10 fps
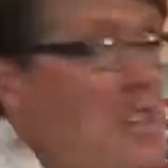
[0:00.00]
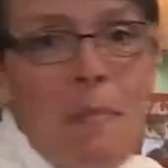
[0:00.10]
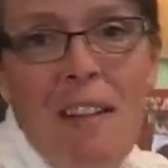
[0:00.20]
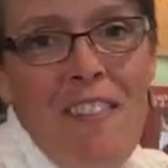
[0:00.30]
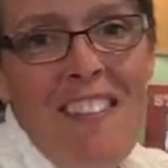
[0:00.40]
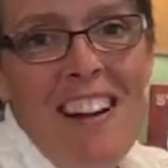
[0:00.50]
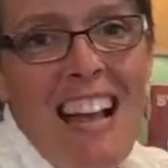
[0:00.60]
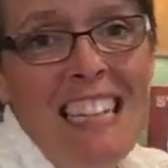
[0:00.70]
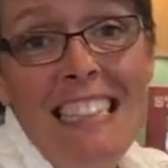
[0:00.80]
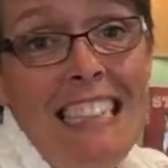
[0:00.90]
to my favorite
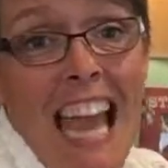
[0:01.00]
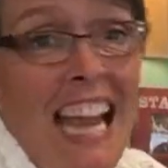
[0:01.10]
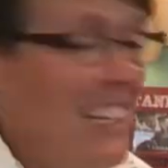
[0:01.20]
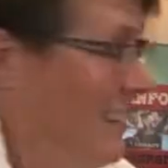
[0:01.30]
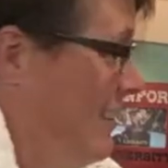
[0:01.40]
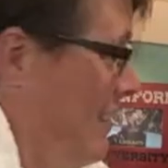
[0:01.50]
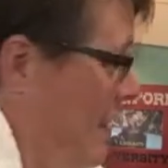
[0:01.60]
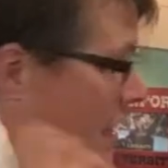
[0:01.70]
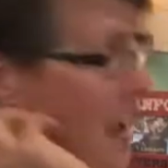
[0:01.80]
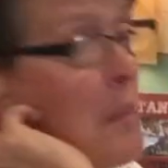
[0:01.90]
next, yay!
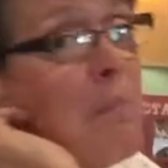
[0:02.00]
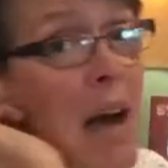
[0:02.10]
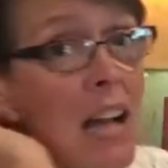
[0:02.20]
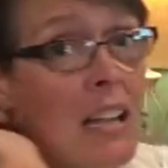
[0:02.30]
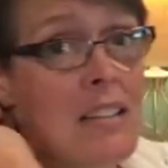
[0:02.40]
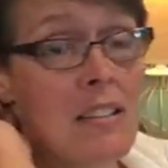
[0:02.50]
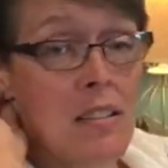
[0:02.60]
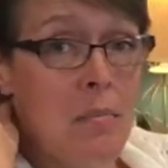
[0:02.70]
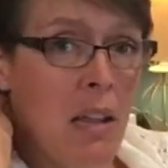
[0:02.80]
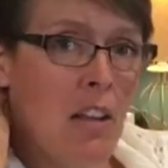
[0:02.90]
Balance.
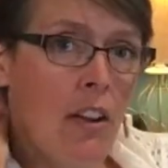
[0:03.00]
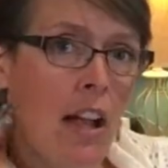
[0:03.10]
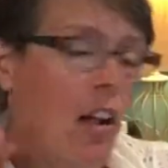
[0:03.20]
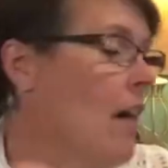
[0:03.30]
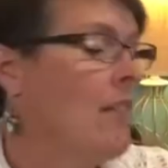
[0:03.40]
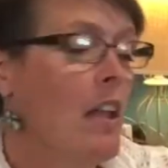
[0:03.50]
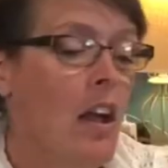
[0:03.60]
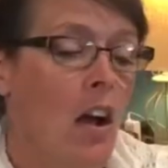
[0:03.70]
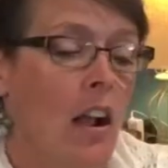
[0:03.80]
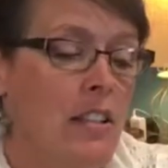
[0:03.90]
My earring got caught.
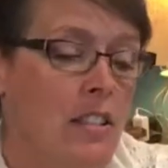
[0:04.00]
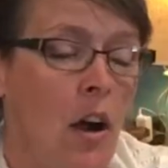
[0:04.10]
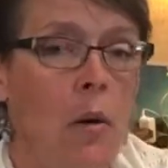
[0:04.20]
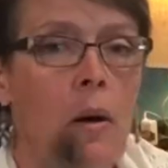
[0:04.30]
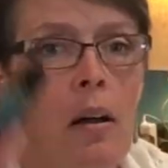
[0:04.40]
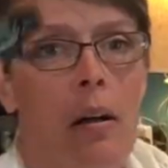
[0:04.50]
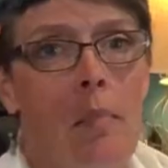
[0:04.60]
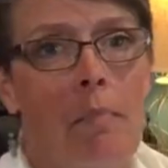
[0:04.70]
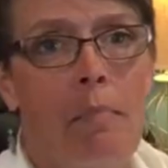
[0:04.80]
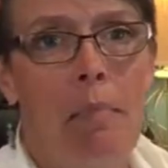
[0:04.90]
All right, so
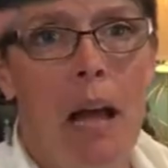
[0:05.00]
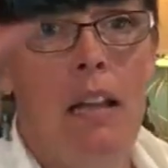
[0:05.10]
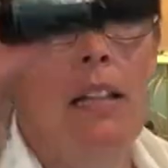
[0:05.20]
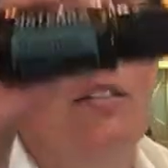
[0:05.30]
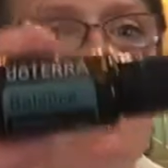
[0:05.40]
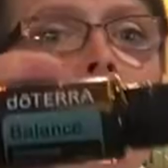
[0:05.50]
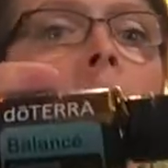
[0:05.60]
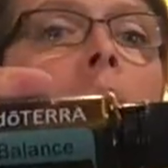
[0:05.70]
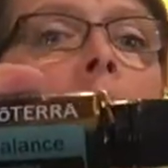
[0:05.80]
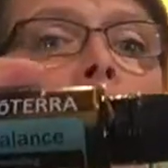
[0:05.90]
balance oil.